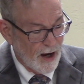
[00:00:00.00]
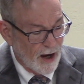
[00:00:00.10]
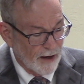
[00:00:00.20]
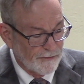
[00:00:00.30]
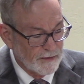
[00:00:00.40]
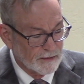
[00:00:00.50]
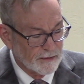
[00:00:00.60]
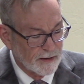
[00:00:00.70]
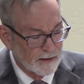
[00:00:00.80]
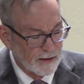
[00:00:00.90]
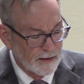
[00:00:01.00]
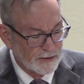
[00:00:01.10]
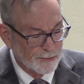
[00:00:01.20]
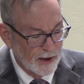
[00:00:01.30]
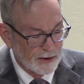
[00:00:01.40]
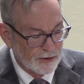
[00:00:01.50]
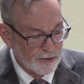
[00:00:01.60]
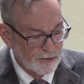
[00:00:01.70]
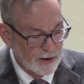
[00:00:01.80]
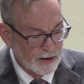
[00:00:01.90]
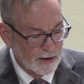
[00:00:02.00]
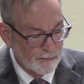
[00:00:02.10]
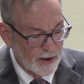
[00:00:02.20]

I feel that it is my duty and